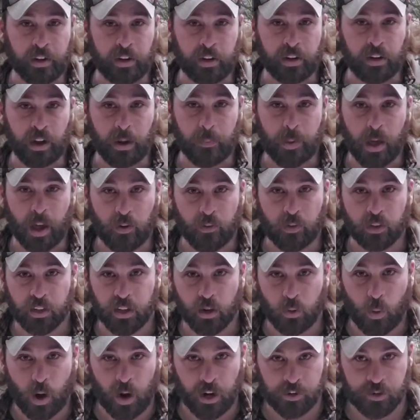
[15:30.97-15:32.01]
need. I'm not really
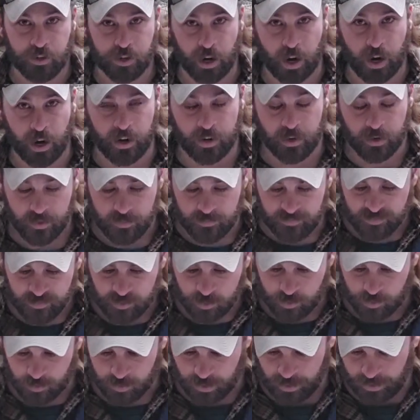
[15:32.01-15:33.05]
a watch guy. So